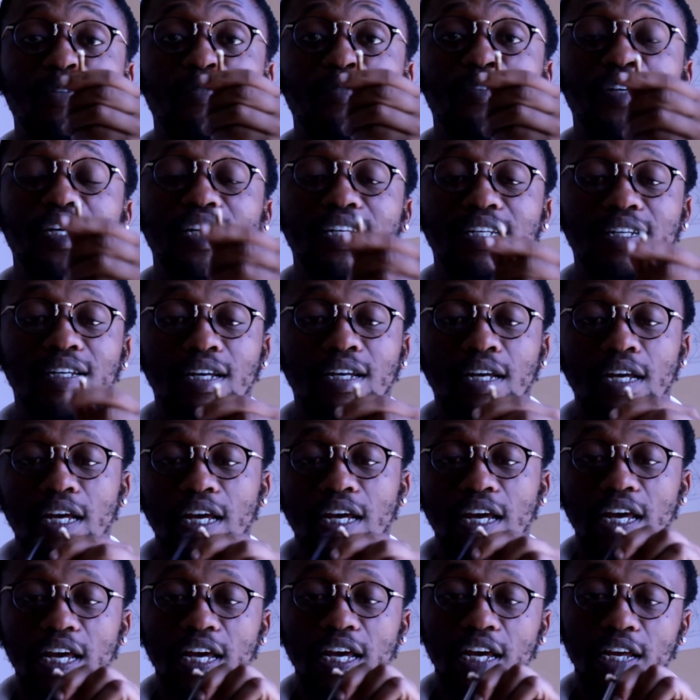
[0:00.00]
off, right?
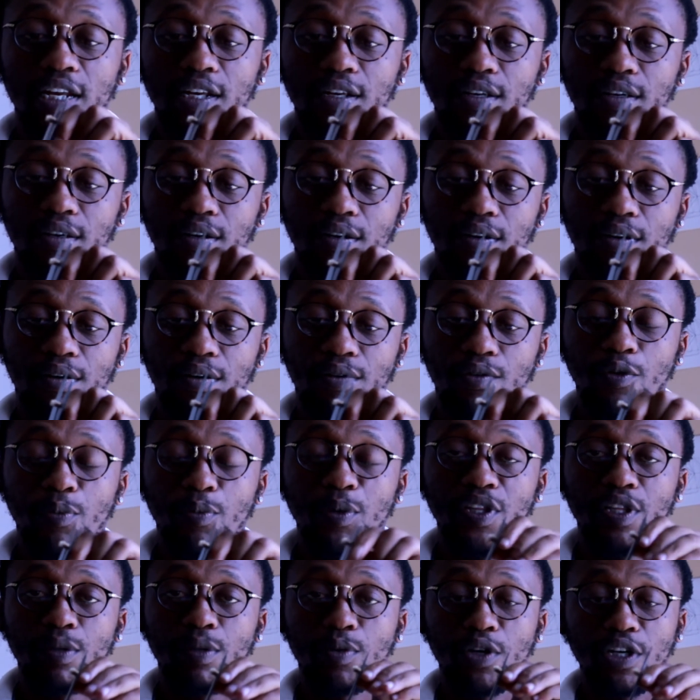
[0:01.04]
And
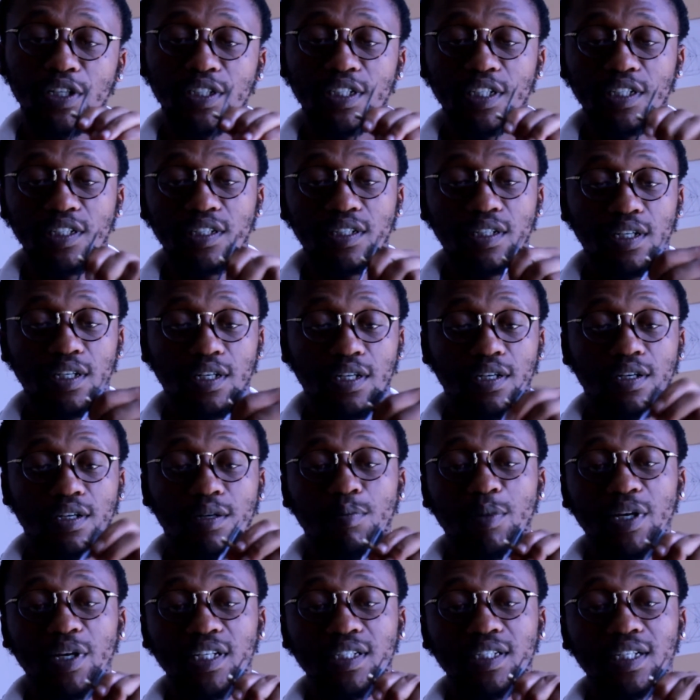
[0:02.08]
repeat the process,
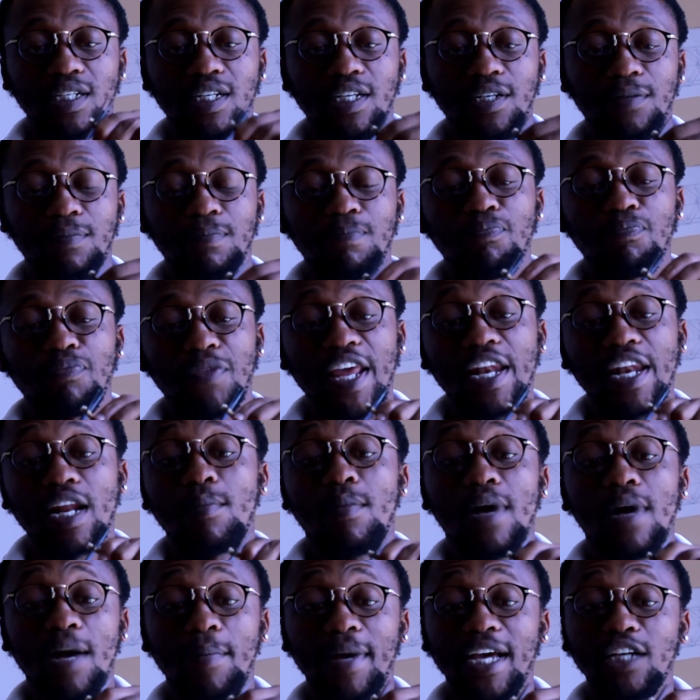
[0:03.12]
basically. And
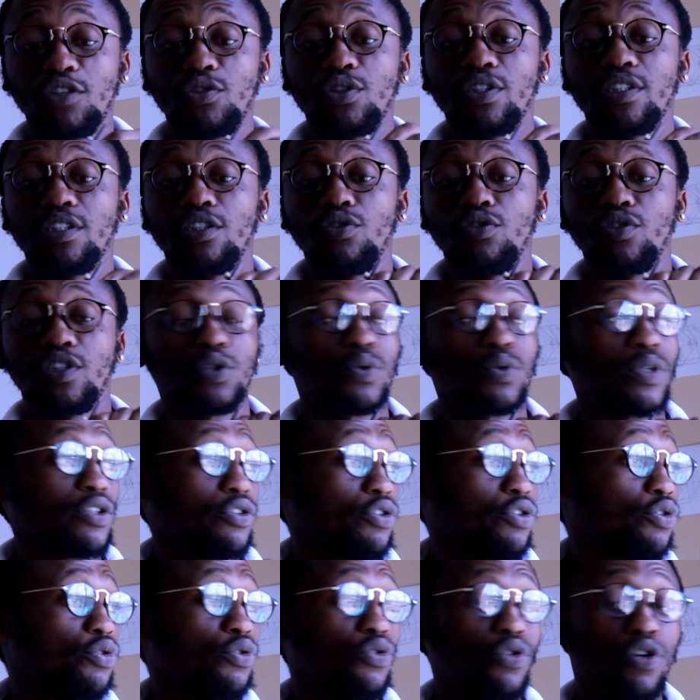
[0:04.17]
I'm actually going to use this one
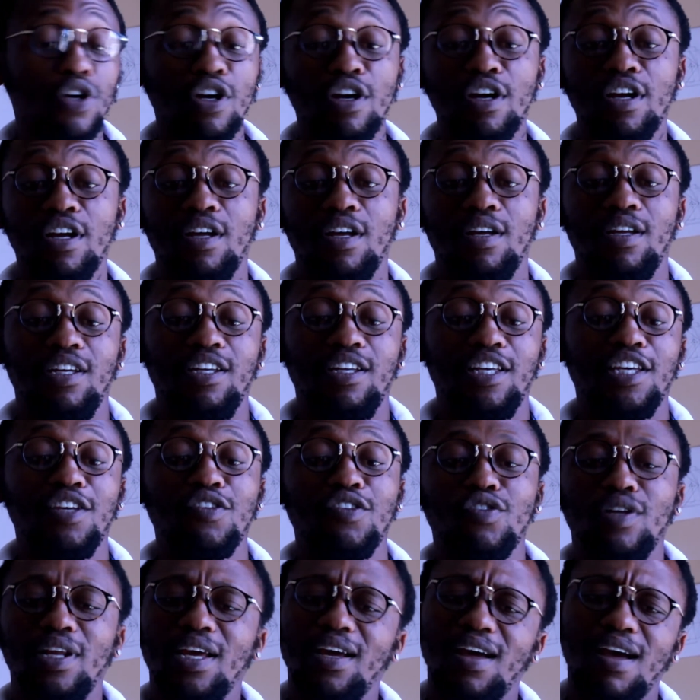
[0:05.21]
too, in
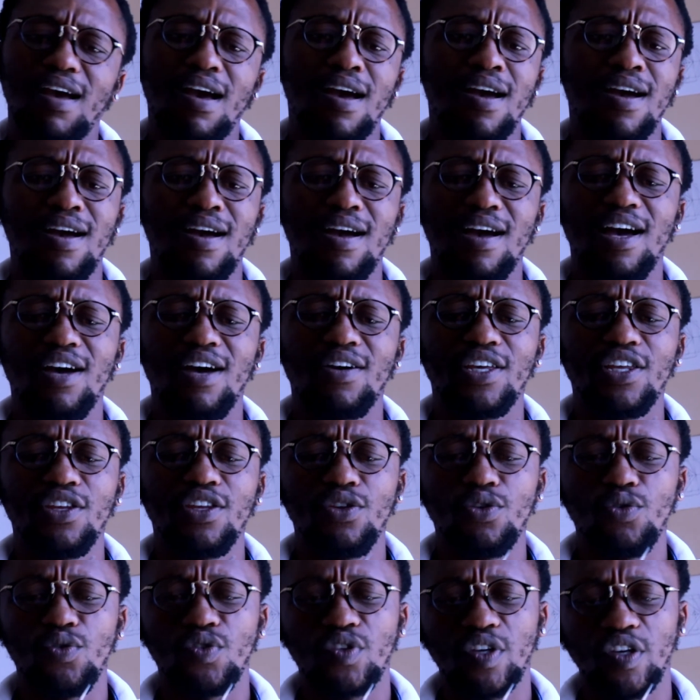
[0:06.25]
case you're like, how can
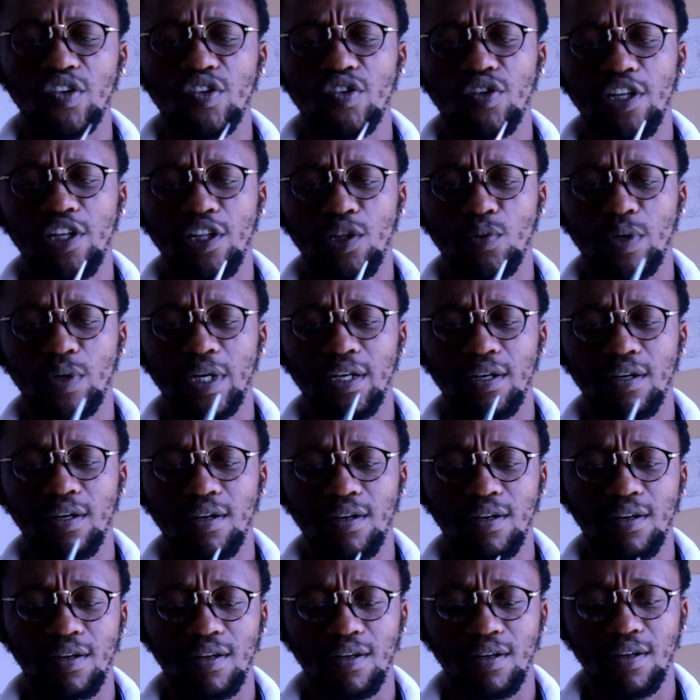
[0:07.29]
you use such a little one?
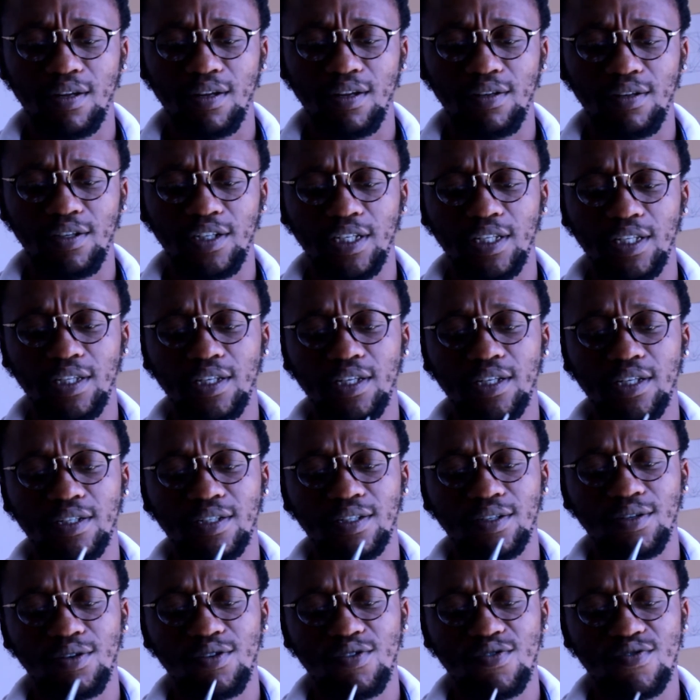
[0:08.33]
Look at this.
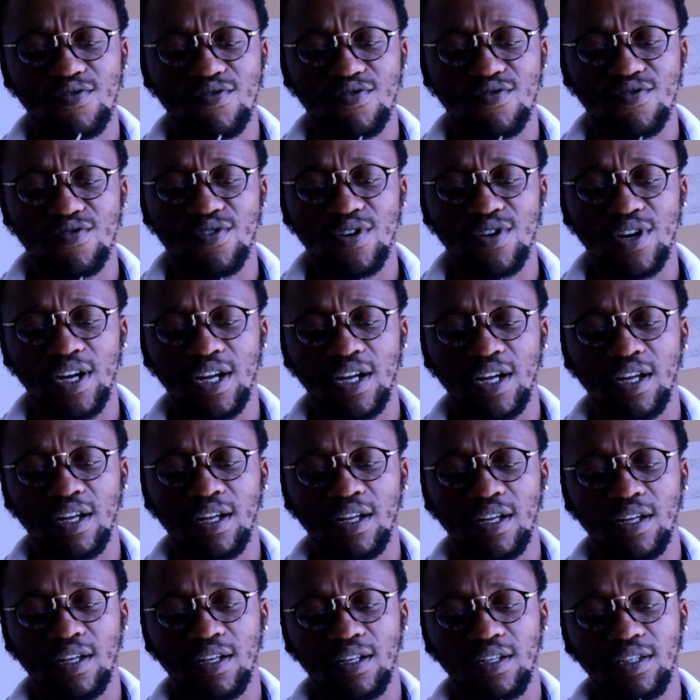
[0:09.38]
Oh,
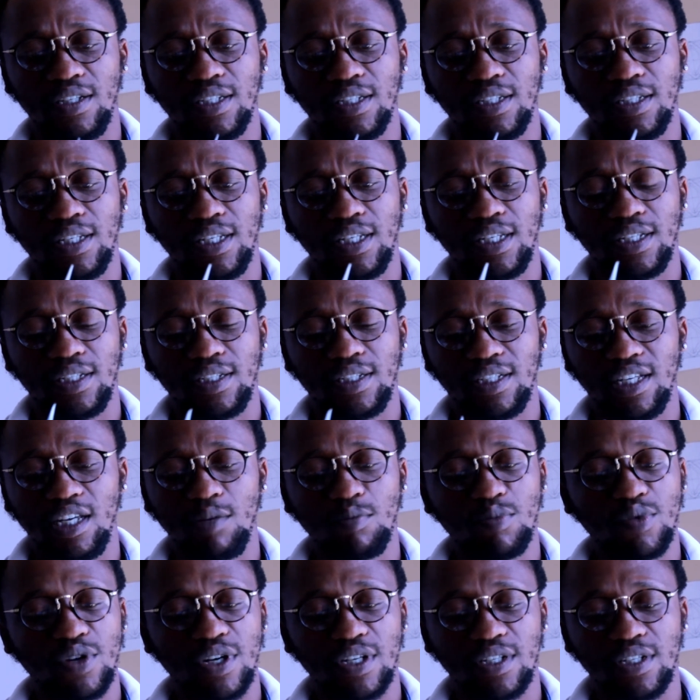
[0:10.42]
look at this.
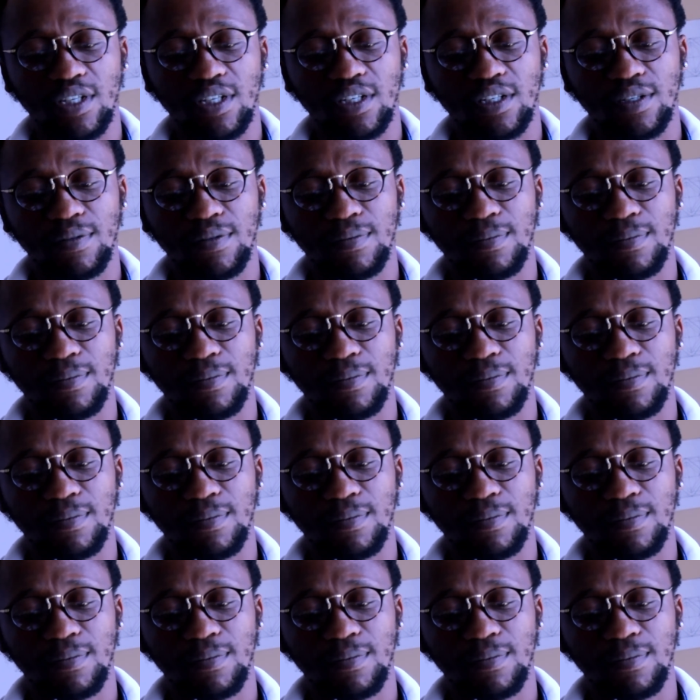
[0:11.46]
Same process.